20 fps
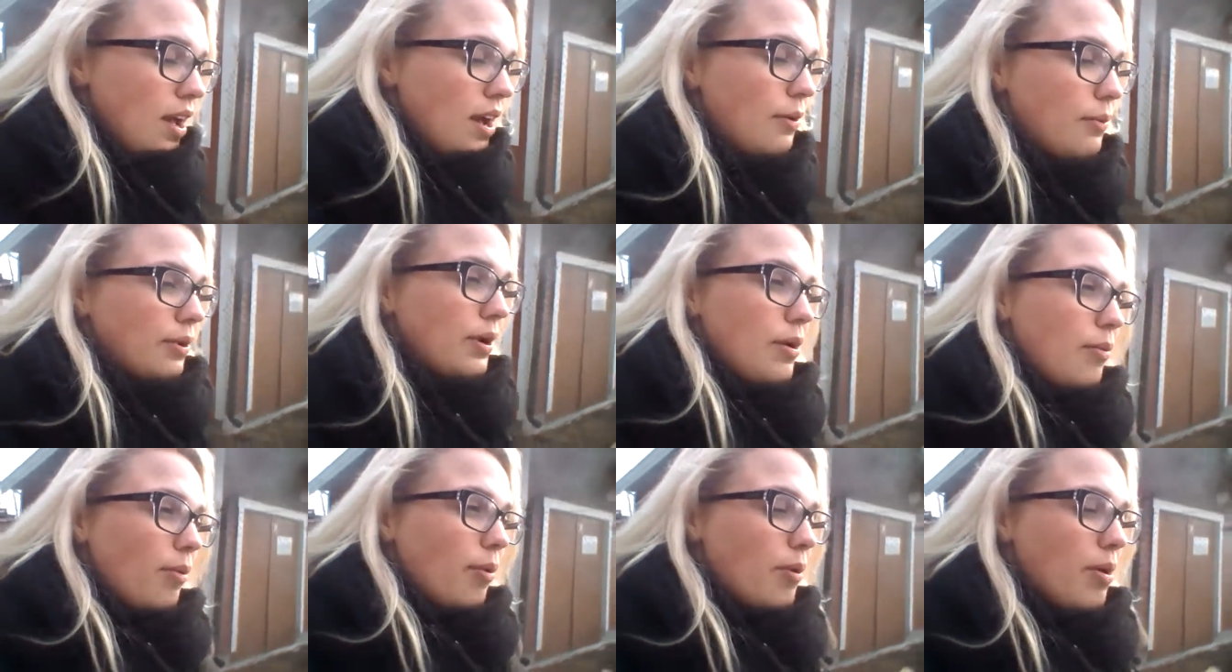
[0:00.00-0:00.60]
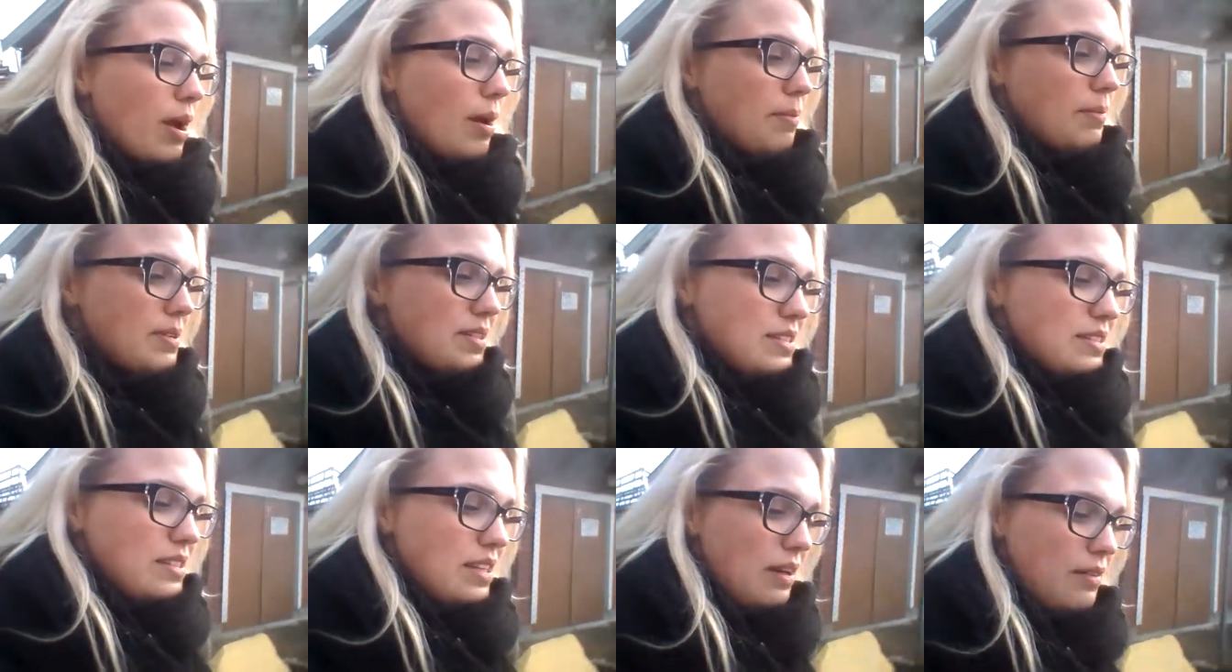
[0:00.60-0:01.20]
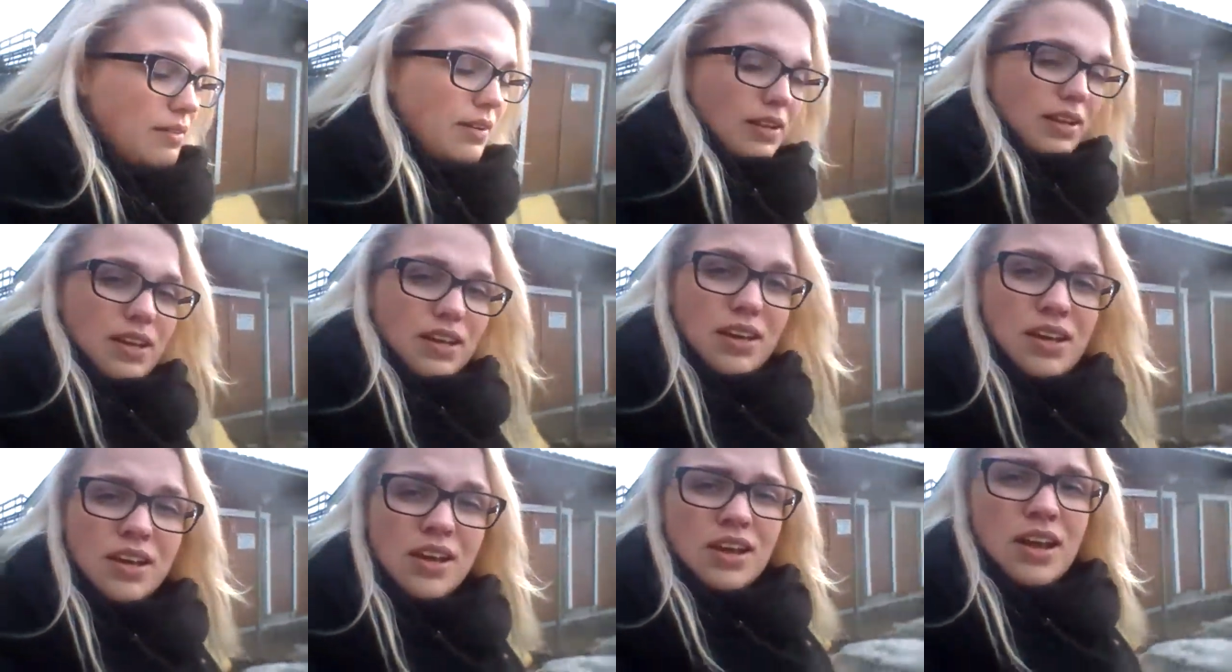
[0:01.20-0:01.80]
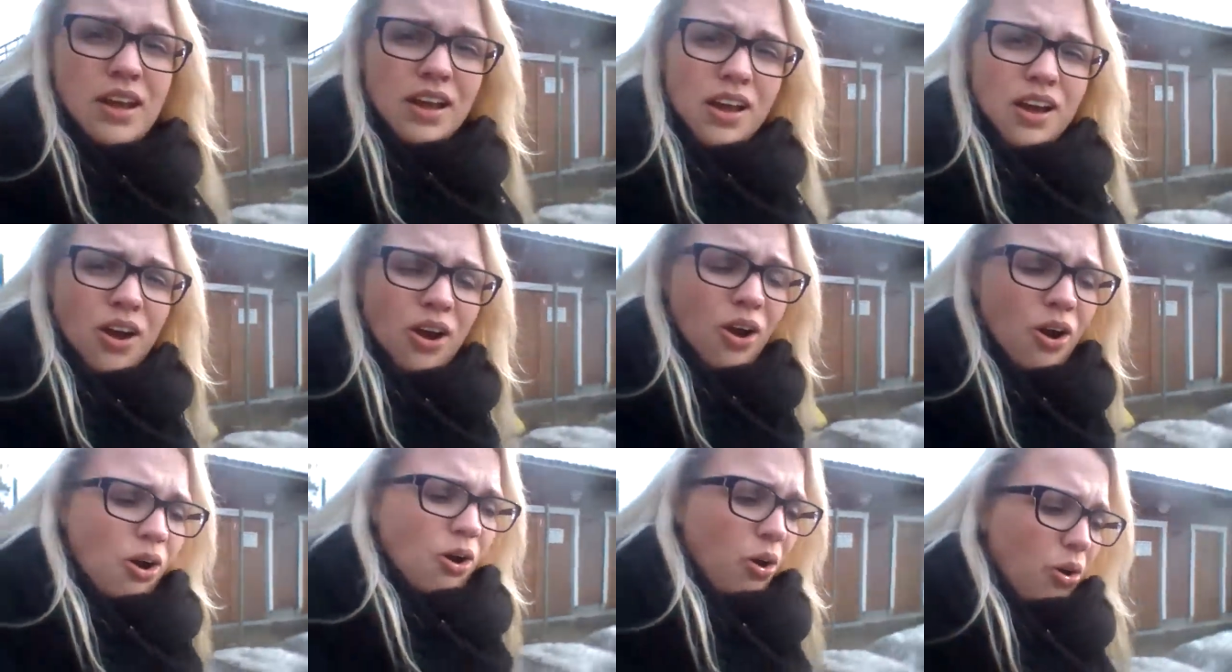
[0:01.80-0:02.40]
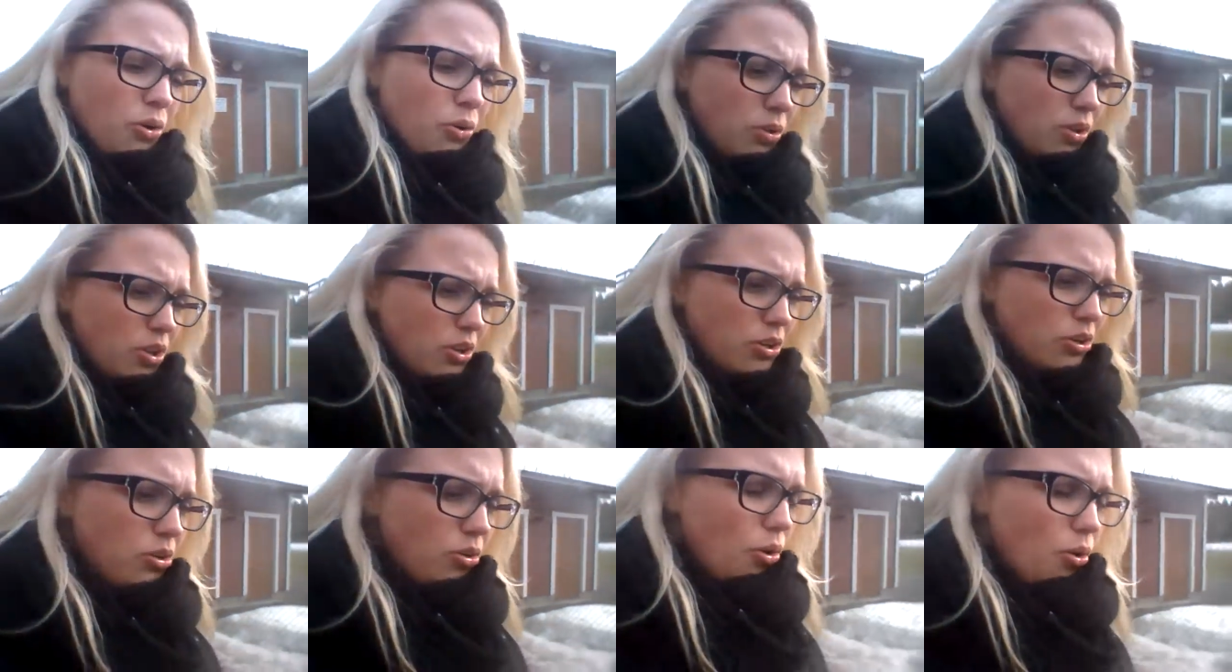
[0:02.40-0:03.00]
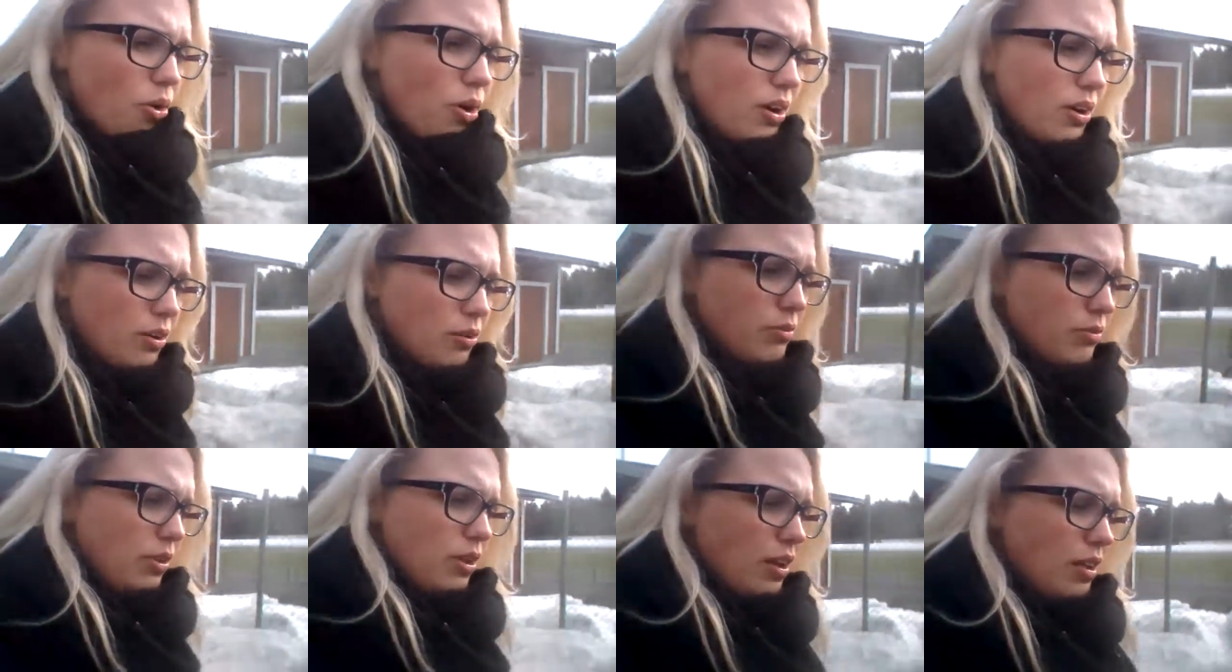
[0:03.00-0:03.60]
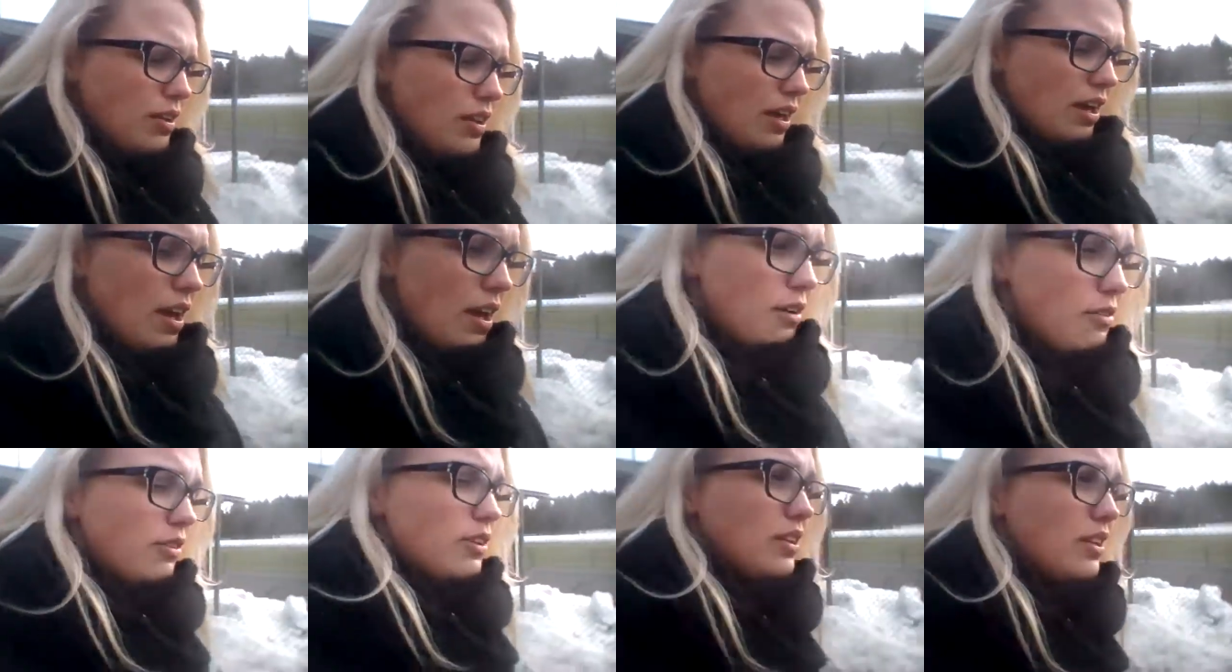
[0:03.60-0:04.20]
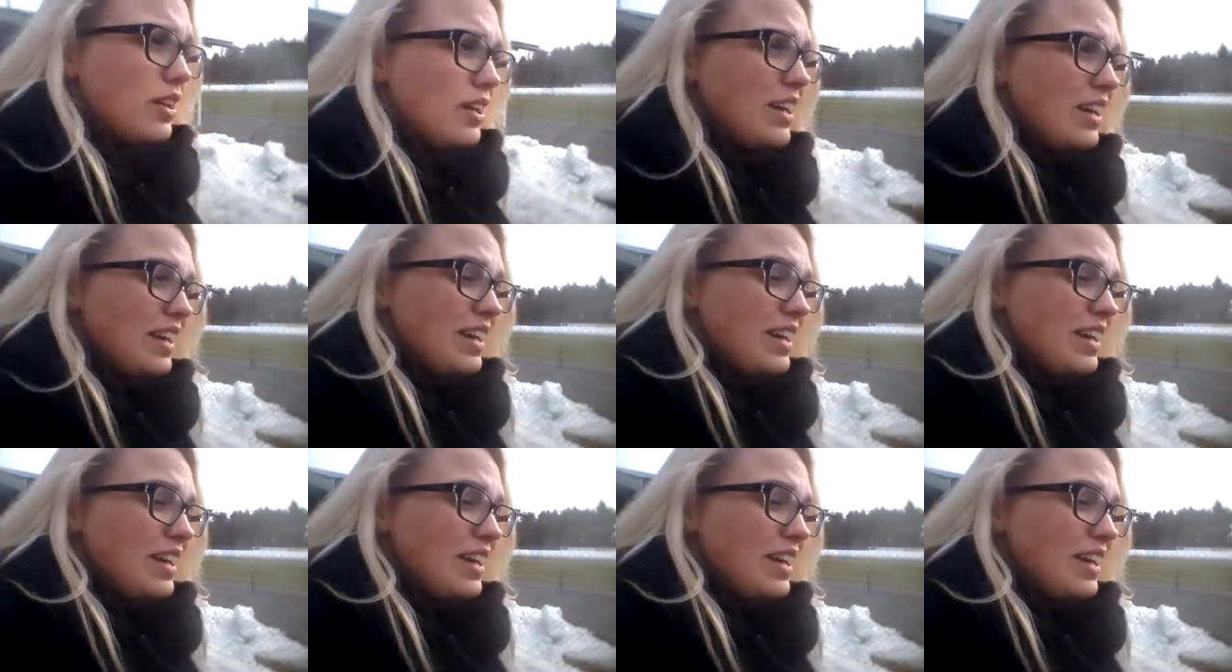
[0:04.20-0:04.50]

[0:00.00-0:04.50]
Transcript: when I woke up at seven, Holy Lord of the heaven,